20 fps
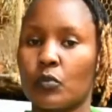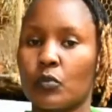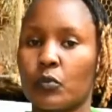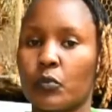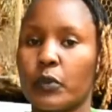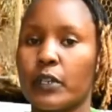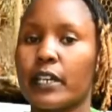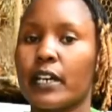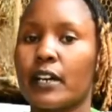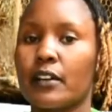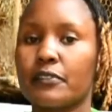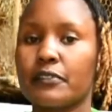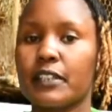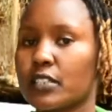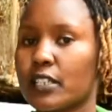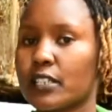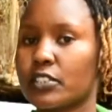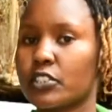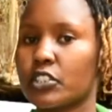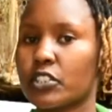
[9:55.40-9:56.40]
We have
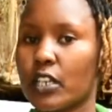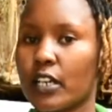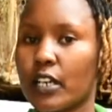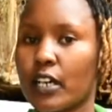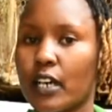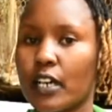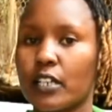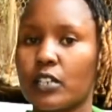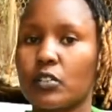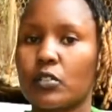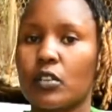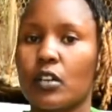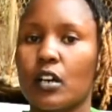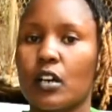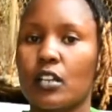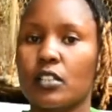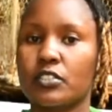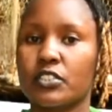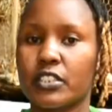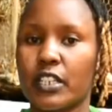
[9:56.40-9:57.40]
the checkered
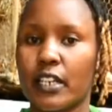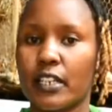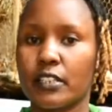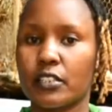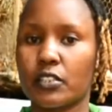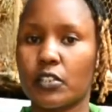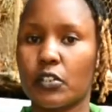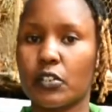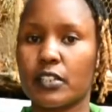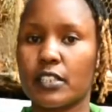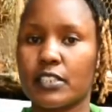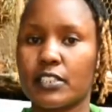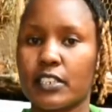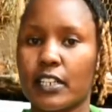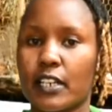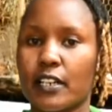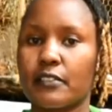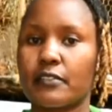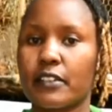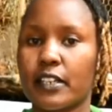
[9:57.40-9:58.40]
giant or the
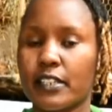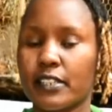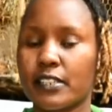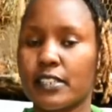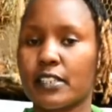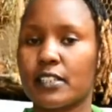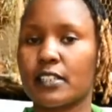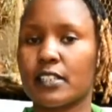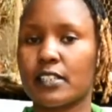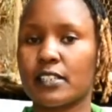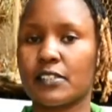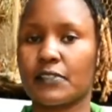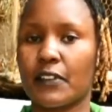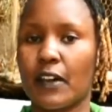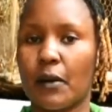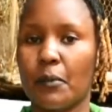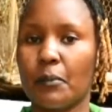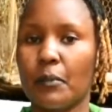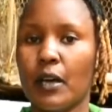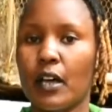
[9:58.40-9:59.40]
checkered rex in this
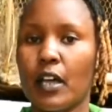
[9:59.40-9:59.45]
farm.